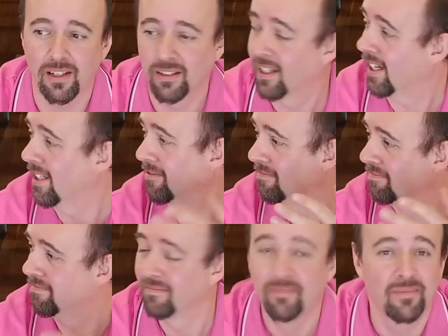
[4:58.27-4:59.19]
And
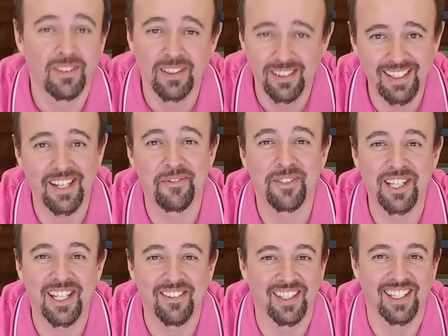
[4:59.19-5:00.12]
that was
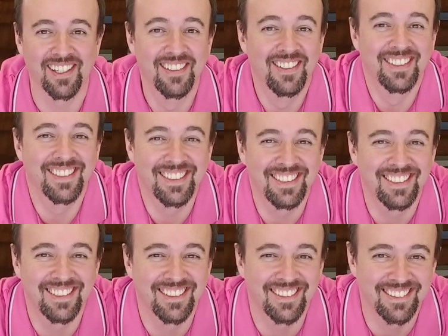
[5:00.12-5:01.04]
lovely.
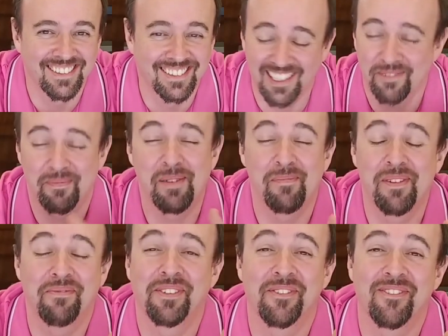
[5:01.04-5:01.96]
It's made me
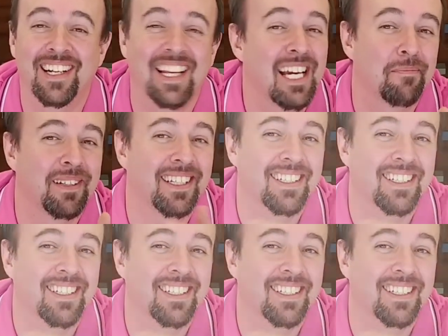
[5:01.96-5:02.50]
feel really happy.